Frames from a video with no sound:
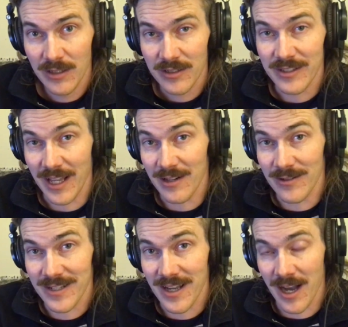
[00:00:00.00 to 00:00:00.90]
It's El
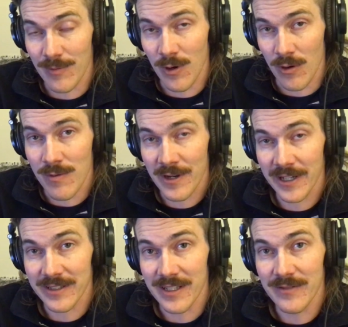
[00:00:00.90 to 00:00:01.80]
Diablo
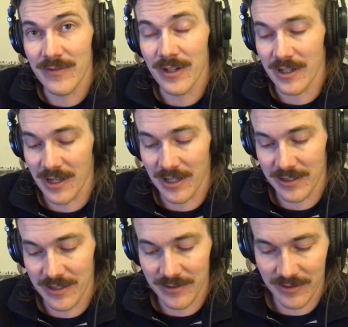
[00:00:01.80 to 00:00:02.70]
because it's very hot
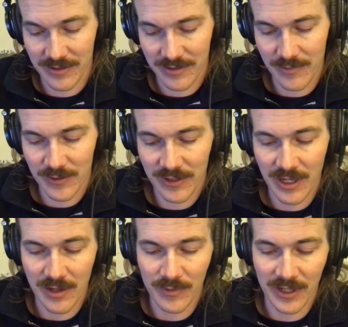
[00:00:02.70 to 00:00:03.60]
here in the
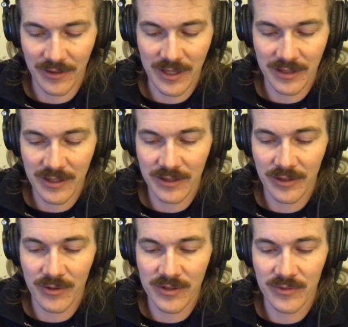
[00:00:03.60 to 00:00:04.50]
summertime, and I think that the
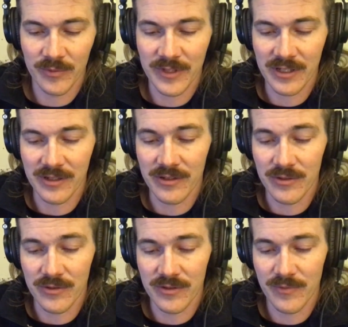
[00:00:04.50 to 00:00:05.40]
course will be
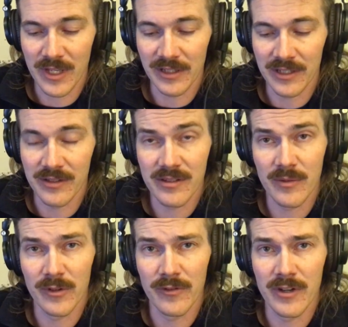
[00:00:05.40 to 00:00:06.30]
used mainly in the
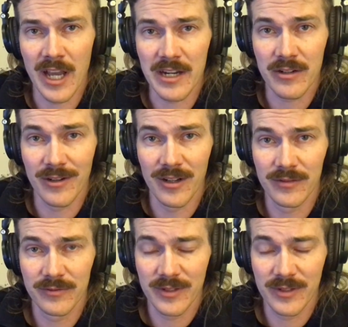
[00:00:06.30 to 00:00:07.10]
summer for night golf,